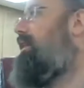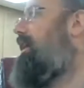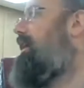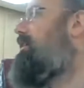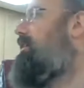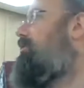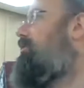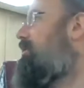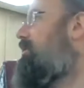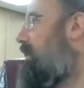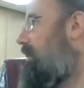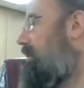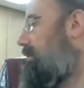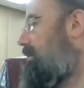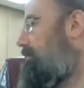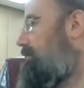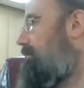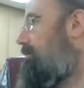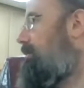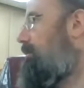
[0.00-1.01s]
take your cane?
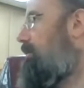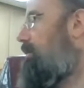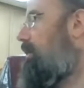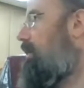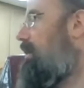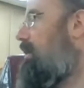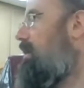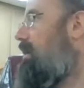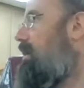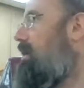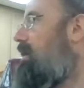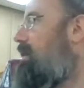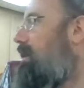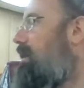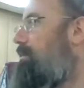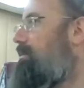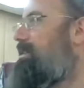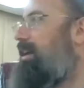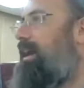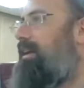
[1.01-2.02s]

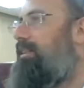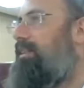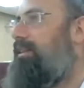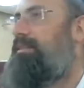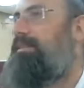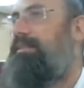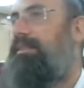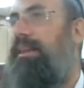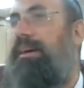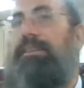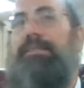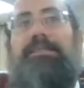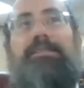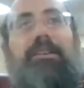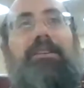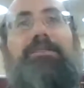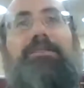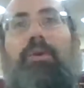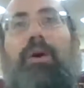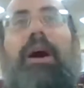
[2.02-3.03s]
That means like this. Now
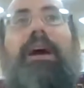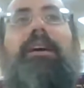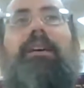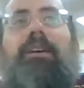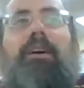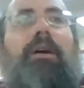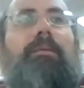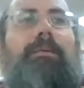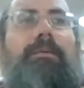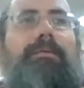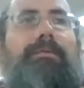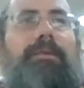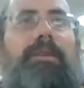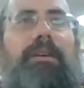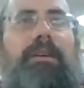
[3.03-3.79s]
it's quite common.